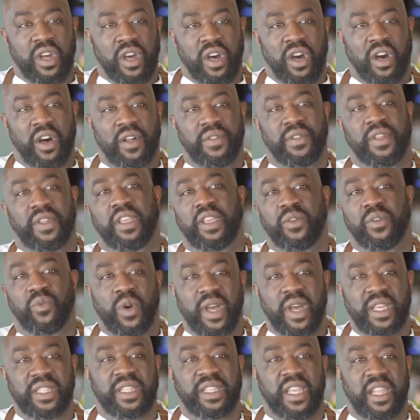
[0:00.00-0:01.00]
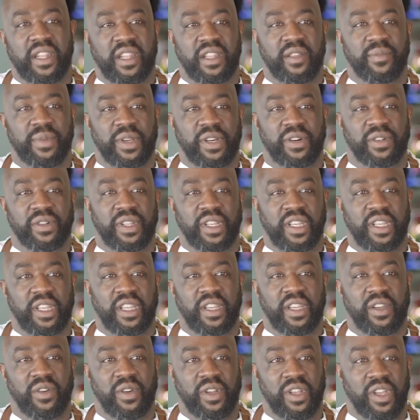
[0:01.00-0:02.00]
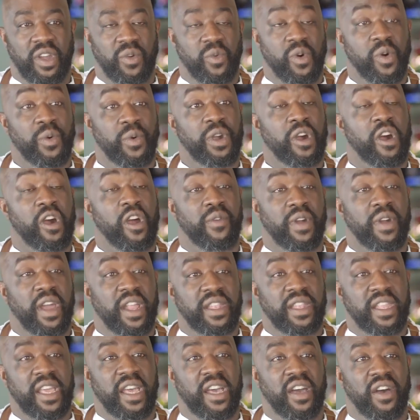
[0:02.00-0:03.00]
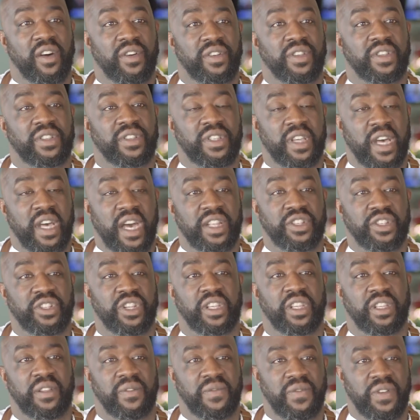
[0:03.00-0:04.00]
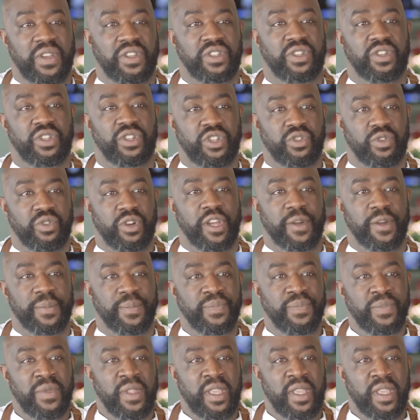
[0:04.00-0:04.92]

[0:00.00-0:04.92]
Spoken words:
On the west end of the building, where we are right now, is Hot Chicken, Fish, and Shrimp.